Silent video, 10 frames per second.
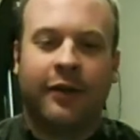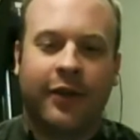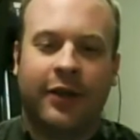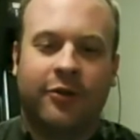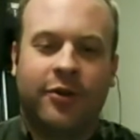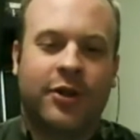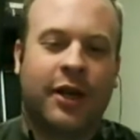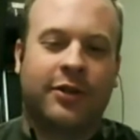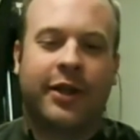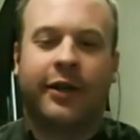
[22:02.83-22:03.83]
thanks to
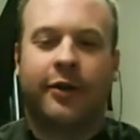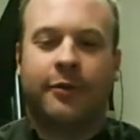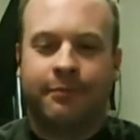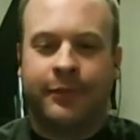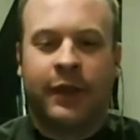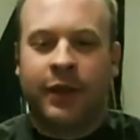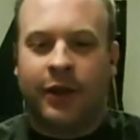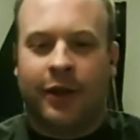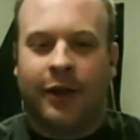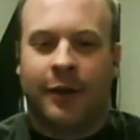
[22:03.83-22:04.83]
Josh Gillum.
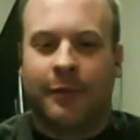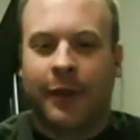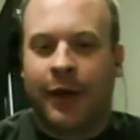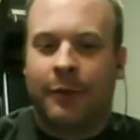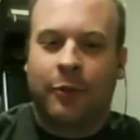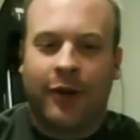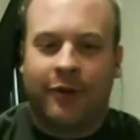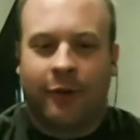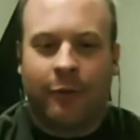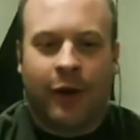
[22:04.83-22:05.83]
I'm
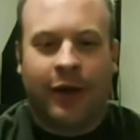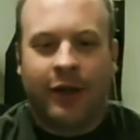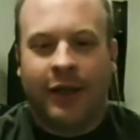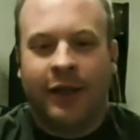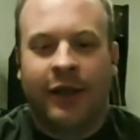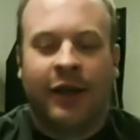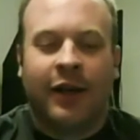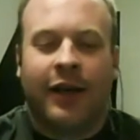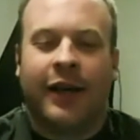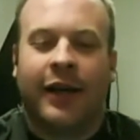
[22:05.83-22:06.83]
Preston Wiley,
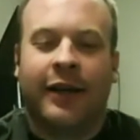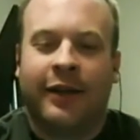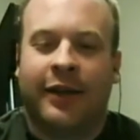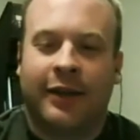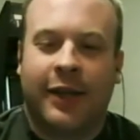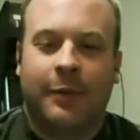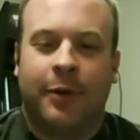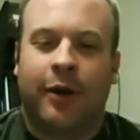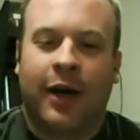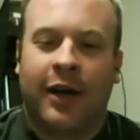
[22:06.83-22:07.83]
and keep
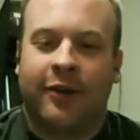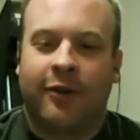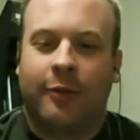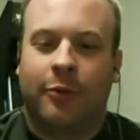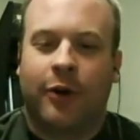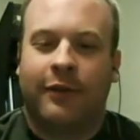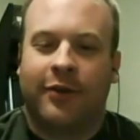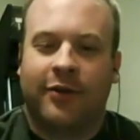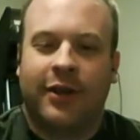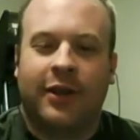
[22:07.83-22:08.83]
your eyes on
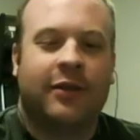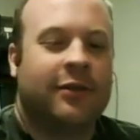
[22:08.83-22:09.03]
privacy.